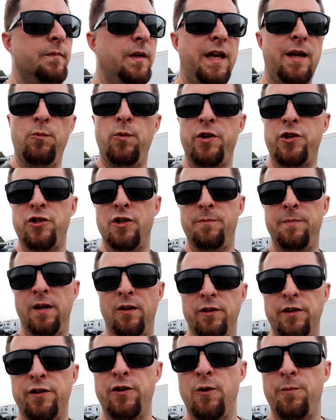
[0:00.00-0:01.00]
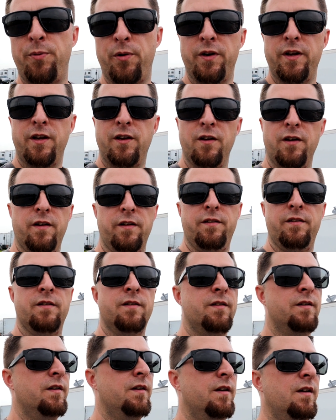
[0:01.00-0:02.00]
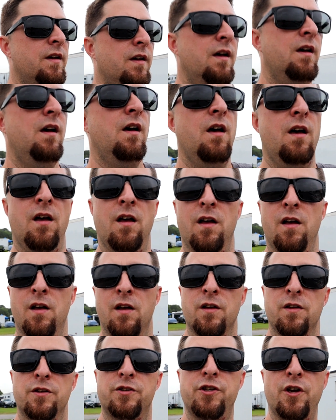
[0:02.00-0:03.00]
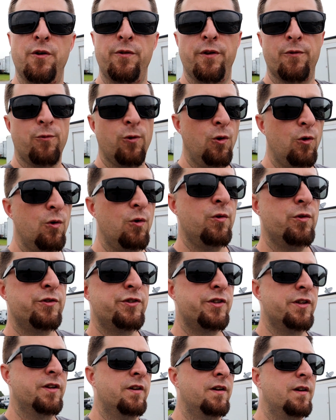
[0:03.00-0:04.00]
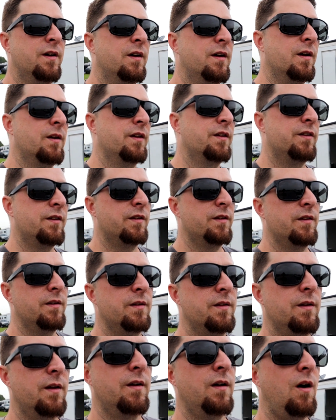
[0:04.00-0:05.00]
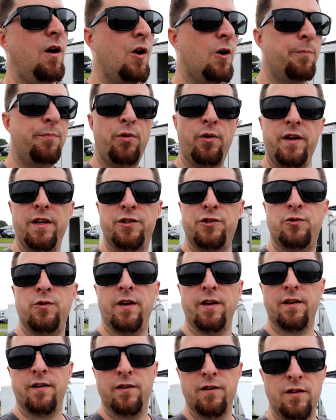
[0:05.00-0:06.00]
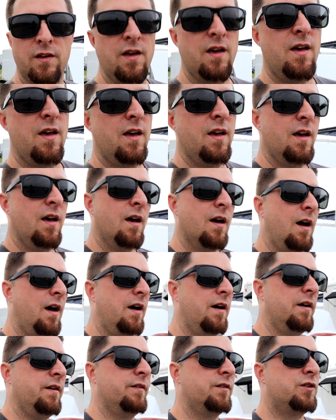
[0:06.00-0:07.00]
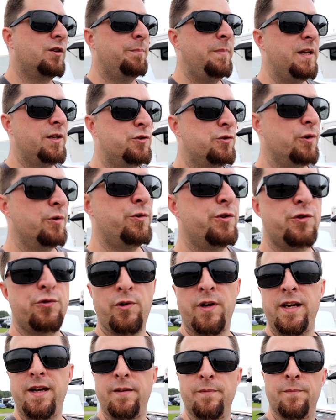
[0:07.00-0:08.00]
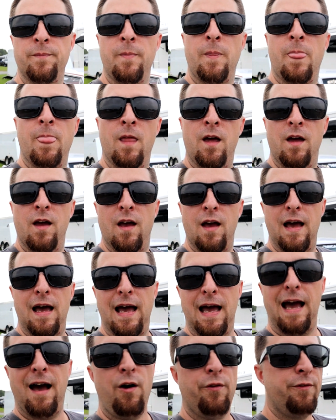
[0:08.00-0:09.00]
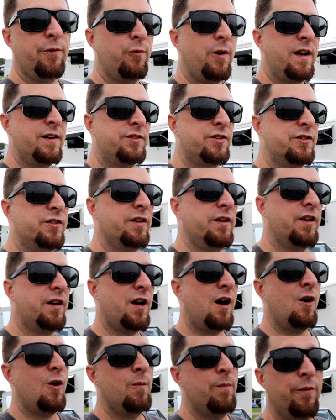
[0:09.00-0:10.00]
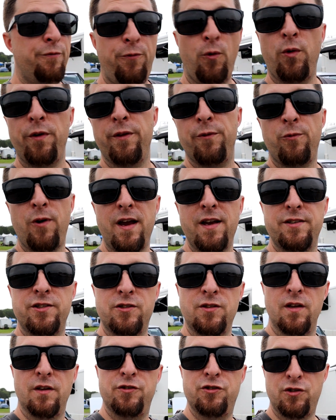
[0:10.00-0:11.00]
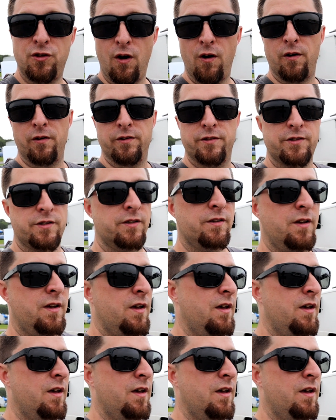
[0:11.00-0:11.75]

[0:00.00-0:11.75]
and we should be able to do pretty good. So the rules are pretty strict. To be True Street, how the race is going to go before the race starts.